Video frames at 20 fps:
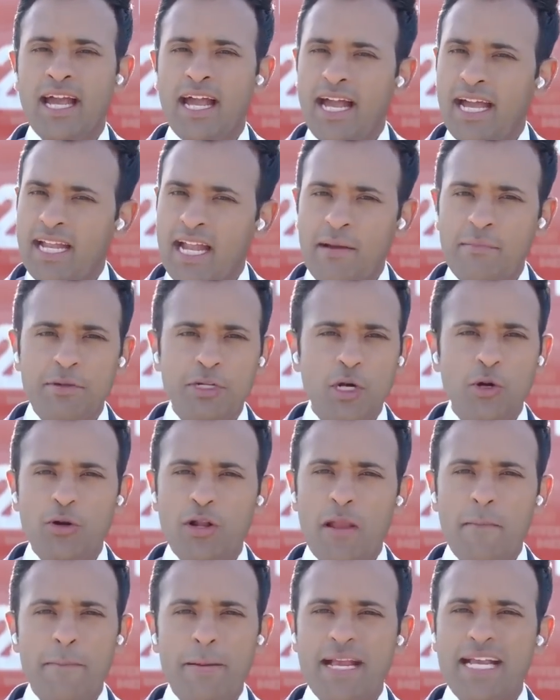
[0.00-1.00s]
And I'm doing
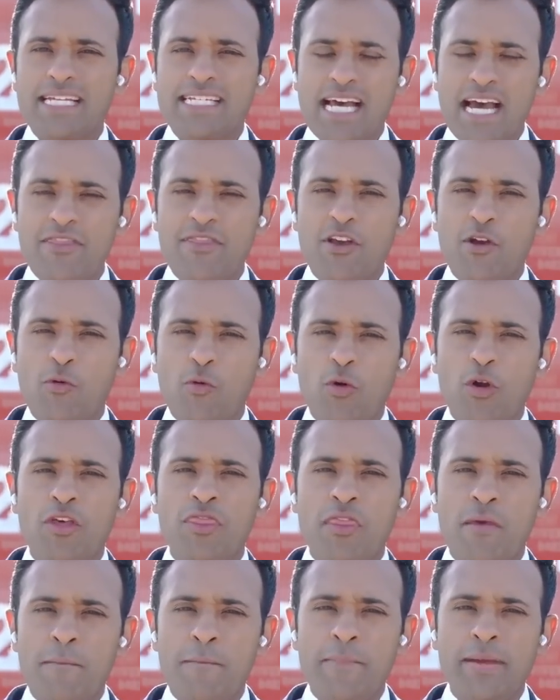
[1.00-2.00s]
it because I think we're
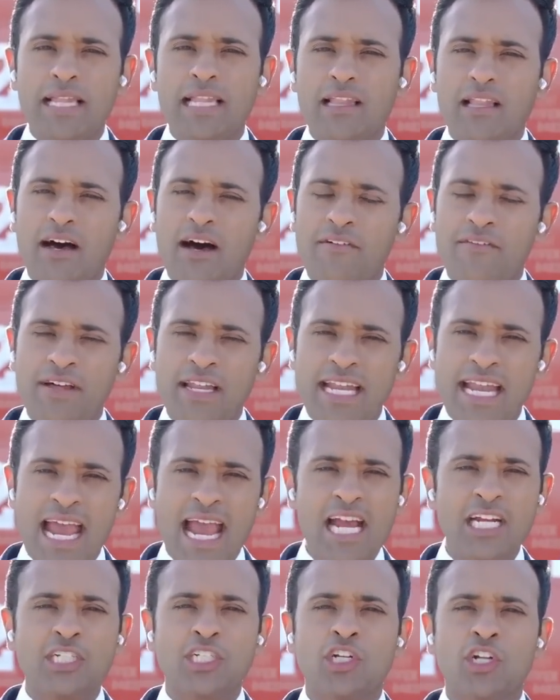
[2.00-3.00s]
in the middle of a
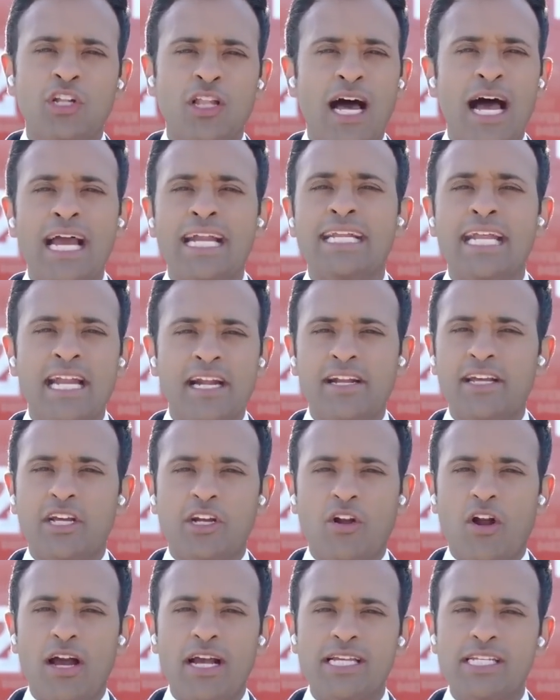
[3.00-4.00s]
national identity
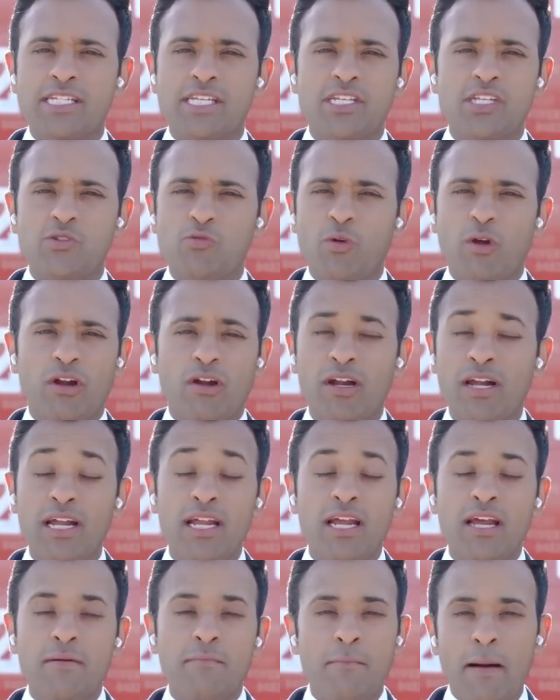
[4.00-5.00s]
crisis where
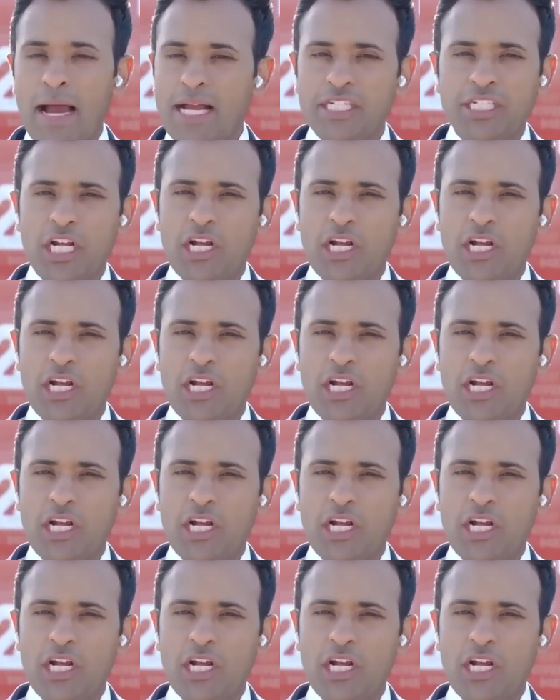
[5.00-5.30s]
my